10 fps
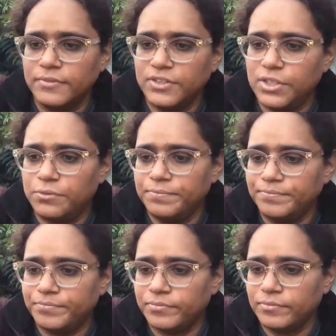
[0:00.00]
So,
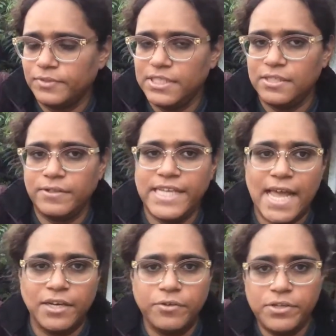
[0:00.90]
you know, yeah,
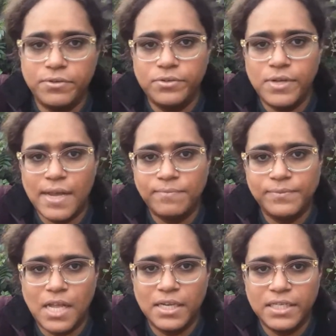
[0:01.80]
I know you, you have a
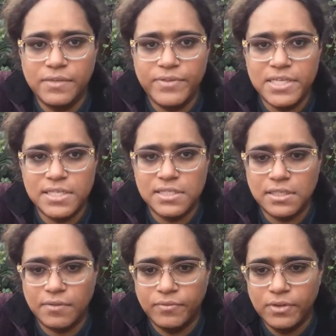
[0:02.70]
lot of EVs and
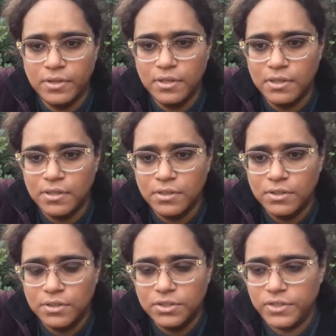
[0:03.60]

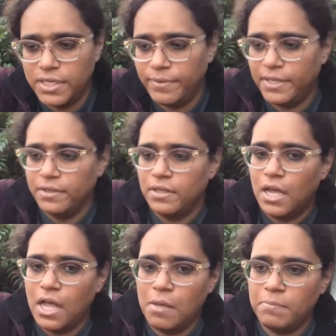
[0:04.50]
stuff. So anyway,
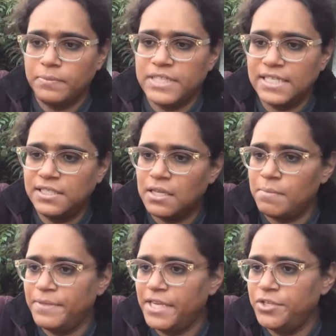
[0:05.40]
um, just to
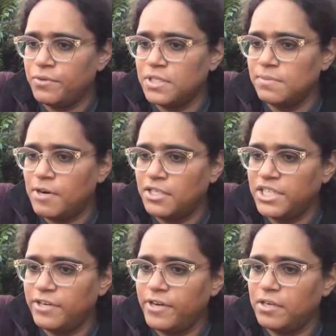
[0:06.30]
update you on smart
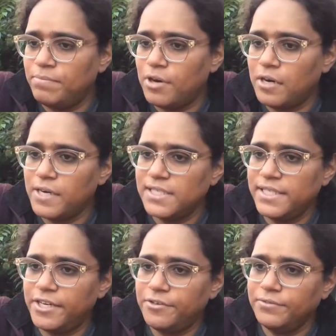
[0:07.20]
generator progress
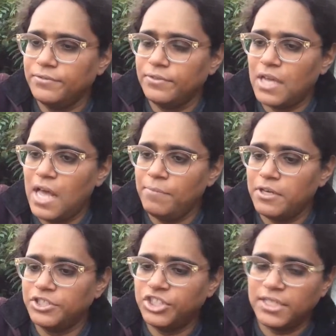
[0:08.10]
here. I'm
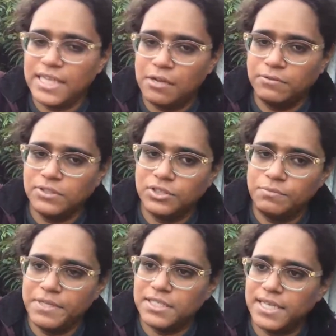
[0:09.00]
gonna shut down soon
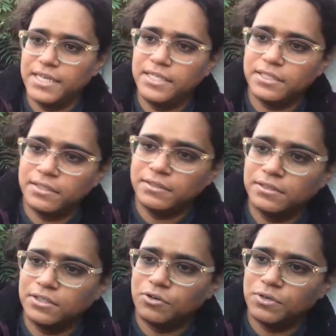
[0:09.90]
because I need to, to
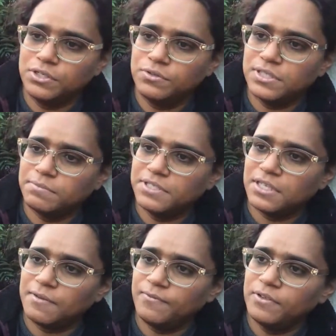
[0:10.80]
go and do some
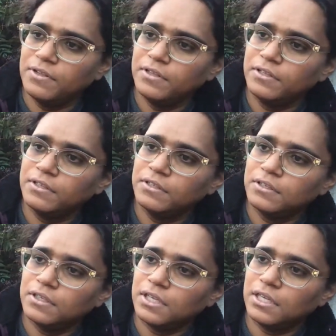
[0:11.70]
stuff.
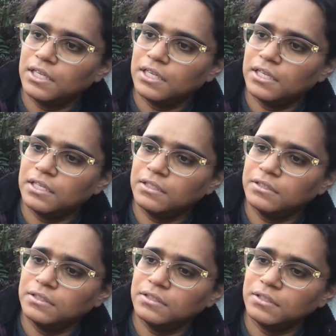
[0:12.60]
Uh,
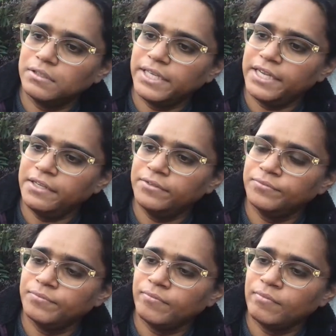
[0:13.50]
okay.
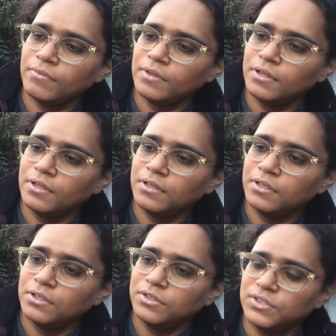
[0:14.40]

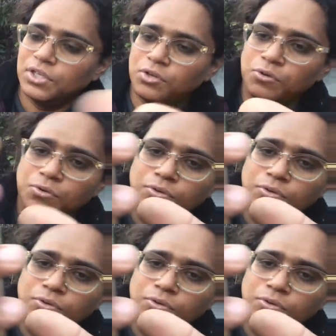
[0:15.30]
So